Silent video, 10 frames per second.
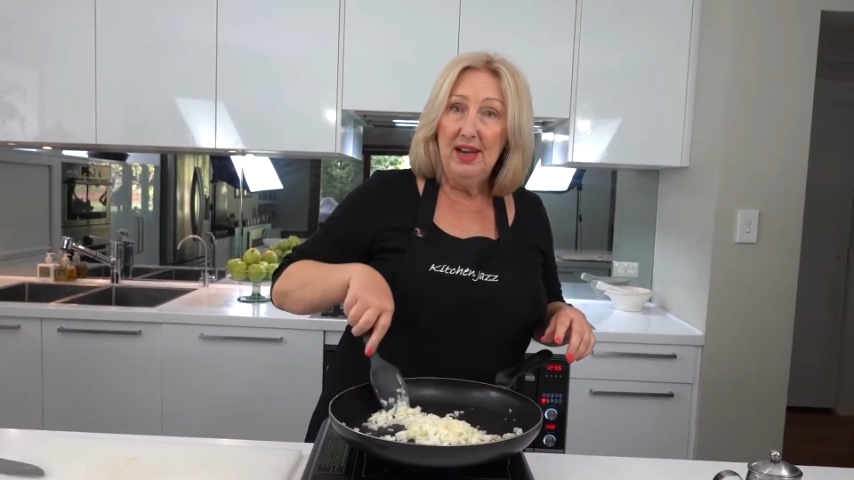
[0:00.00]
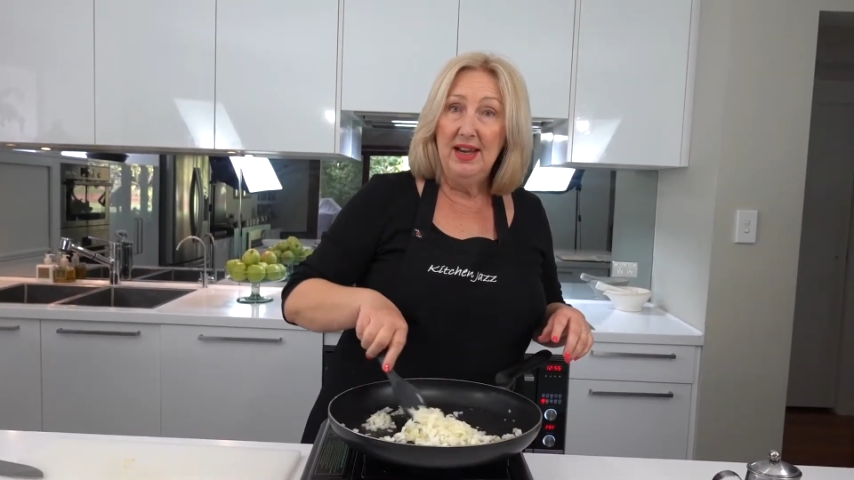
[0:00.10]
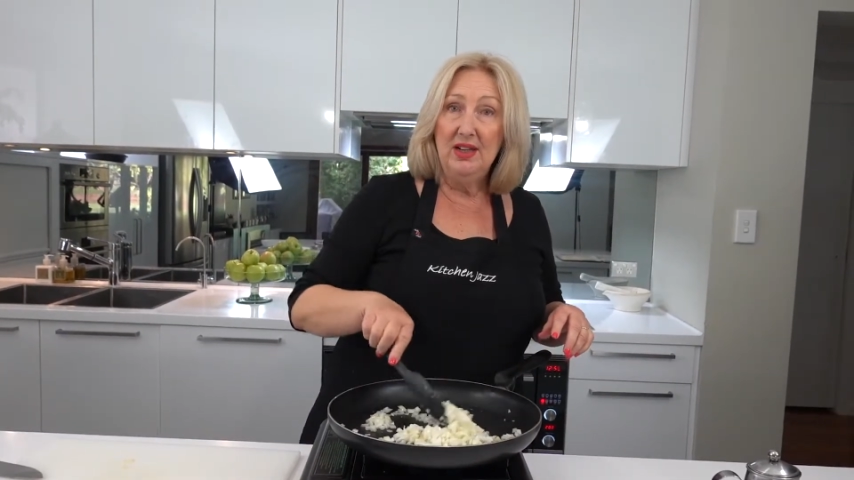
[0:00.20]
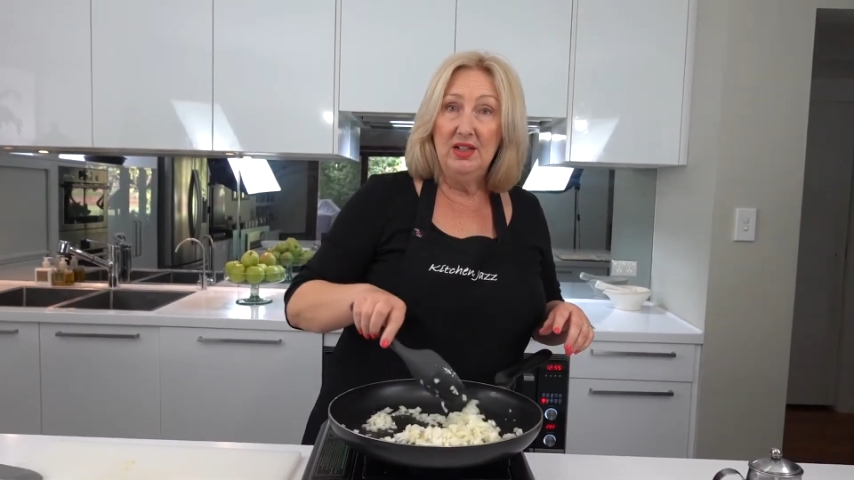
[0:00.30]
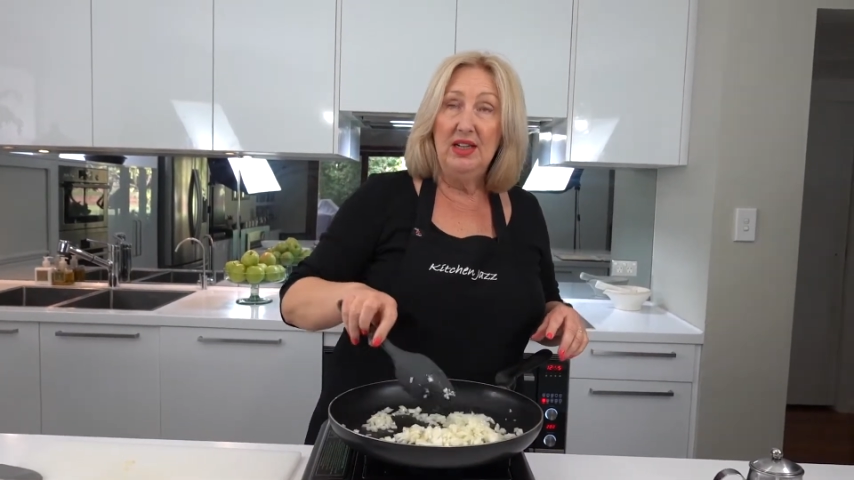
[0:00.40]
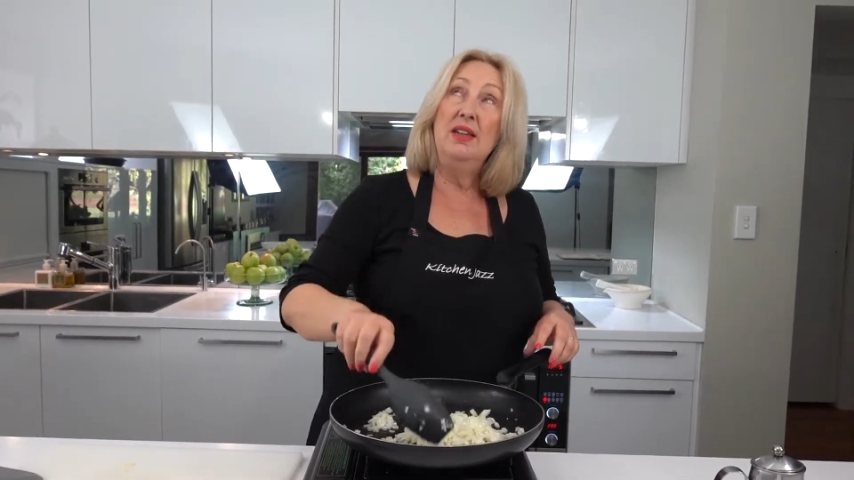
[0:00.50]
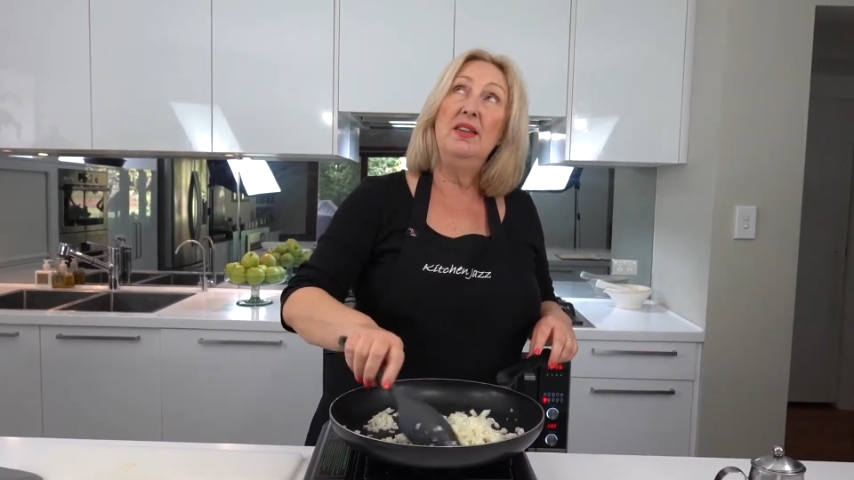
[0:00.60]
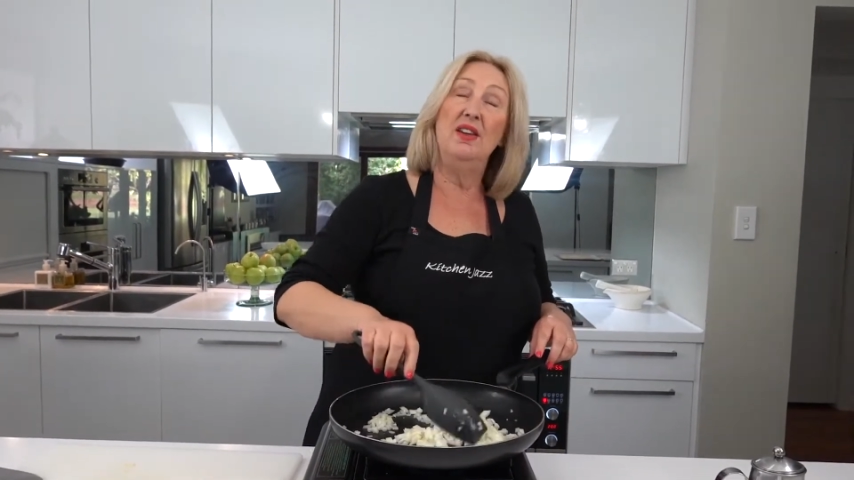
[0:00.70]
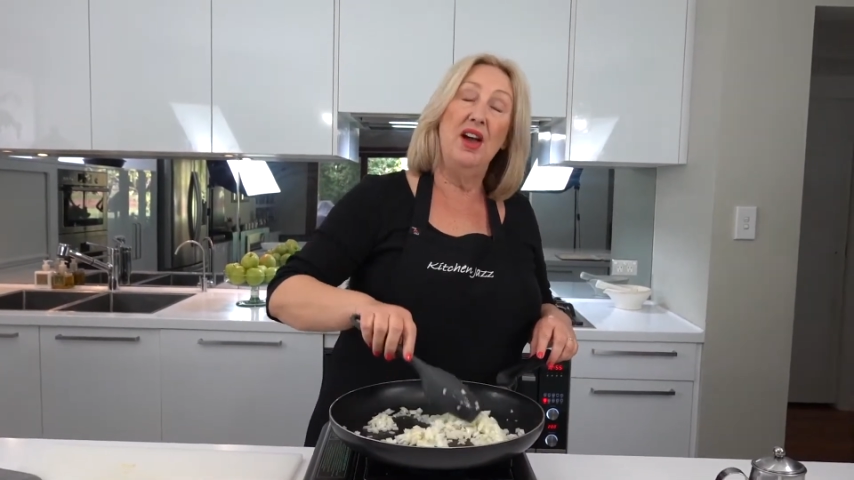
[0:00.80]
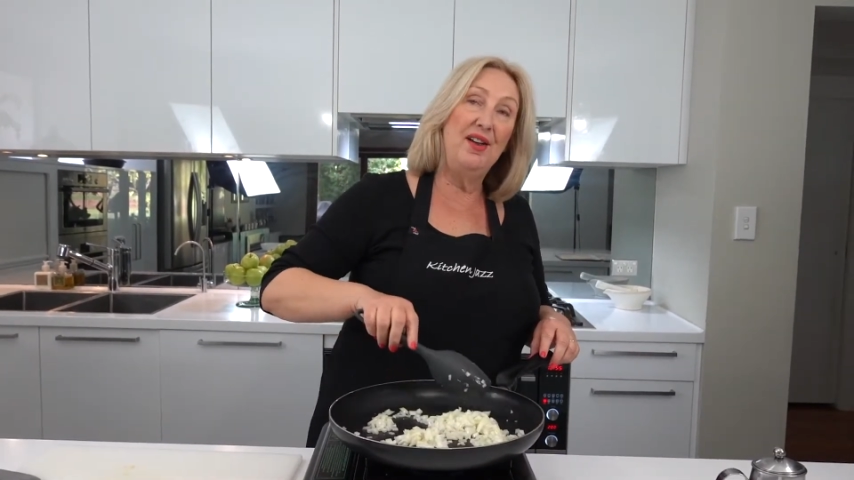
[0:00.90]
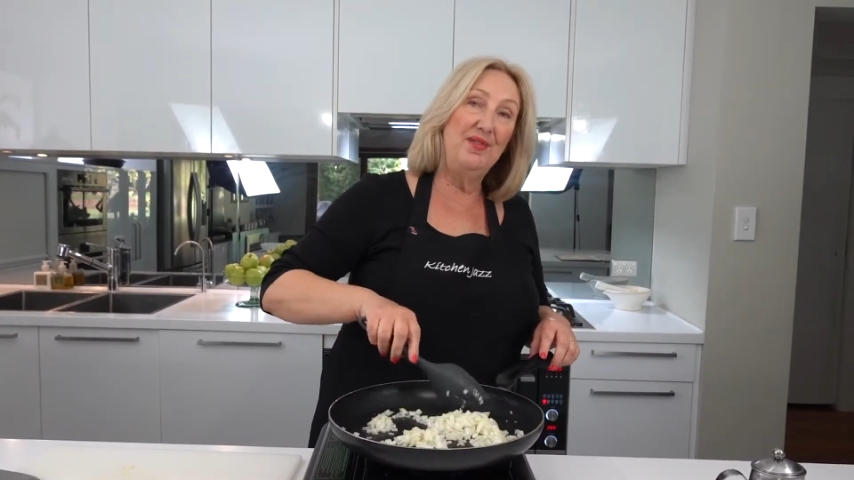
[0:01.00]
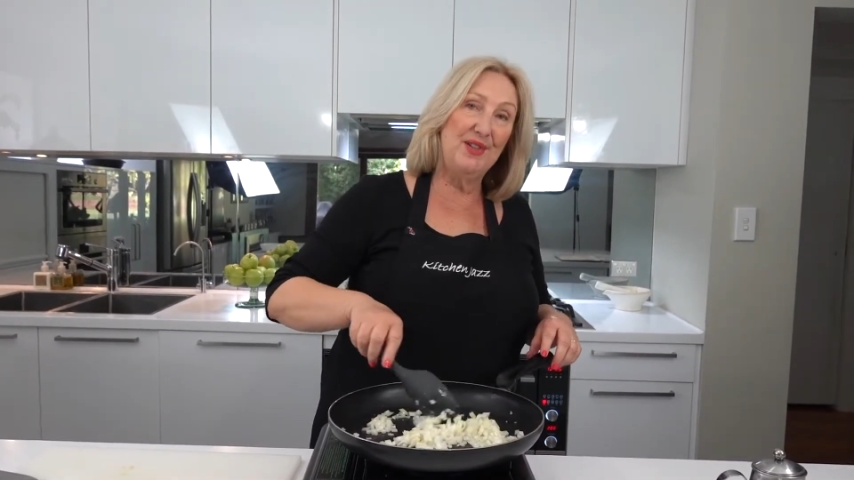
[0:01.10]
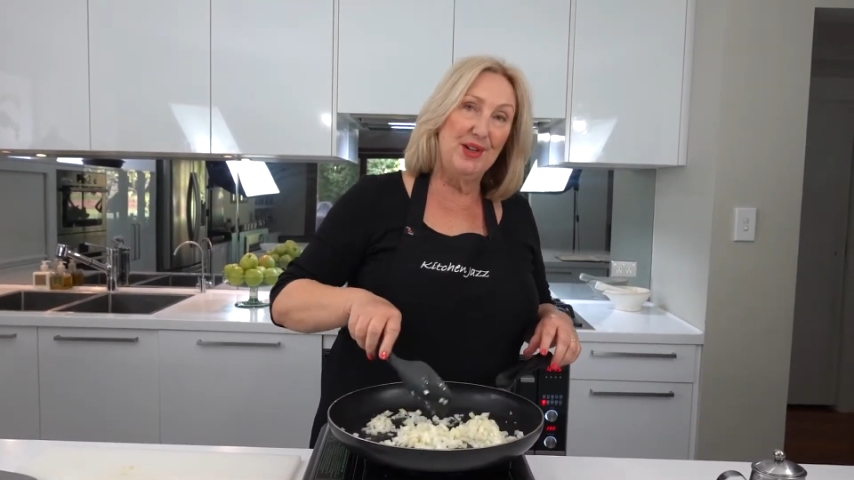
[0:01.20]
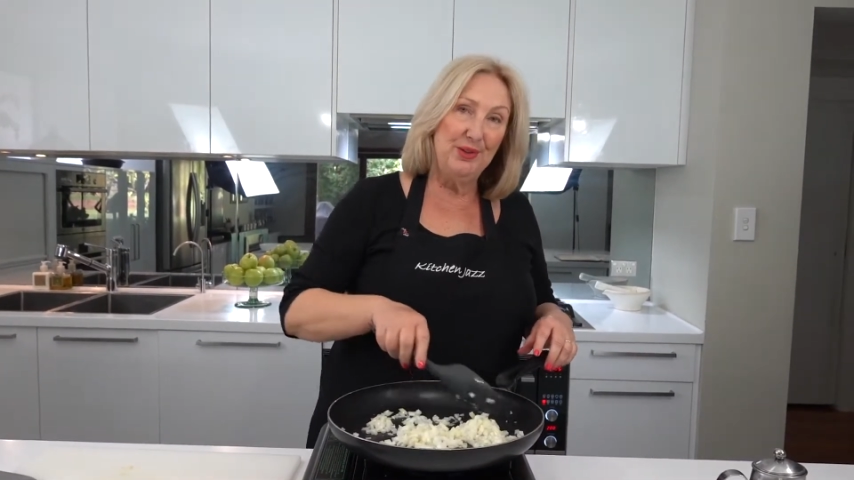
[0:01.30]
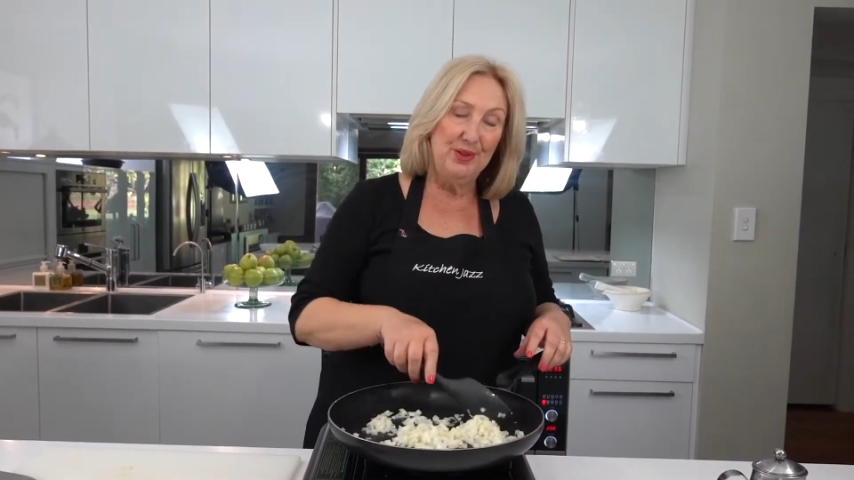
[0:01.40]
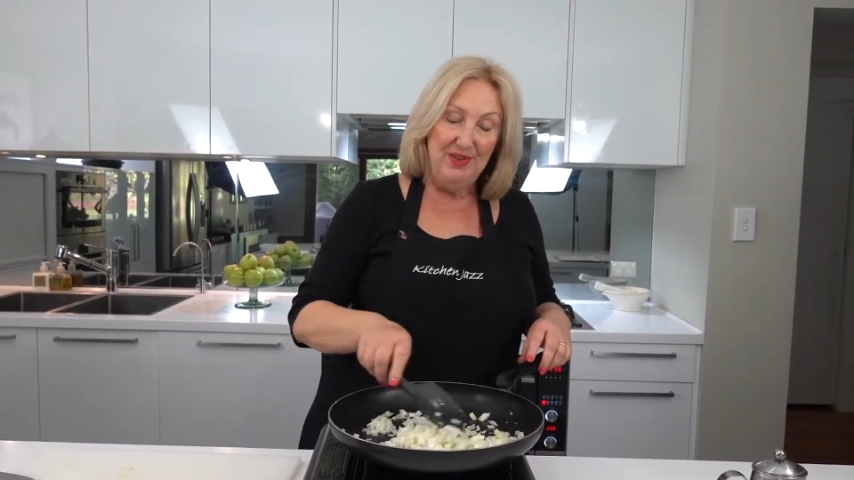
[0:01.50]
and in the knife skills